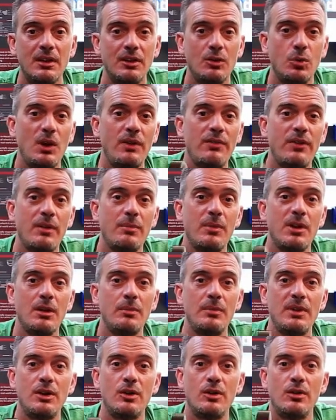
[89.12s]

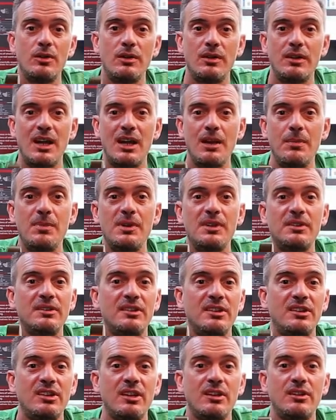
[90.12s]
25mm tape is
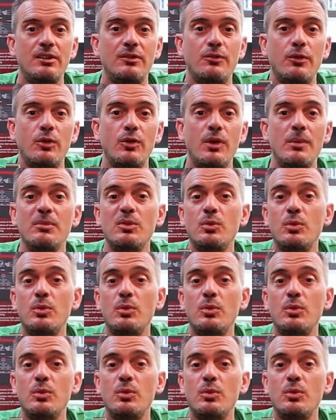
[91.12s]
suggested for rims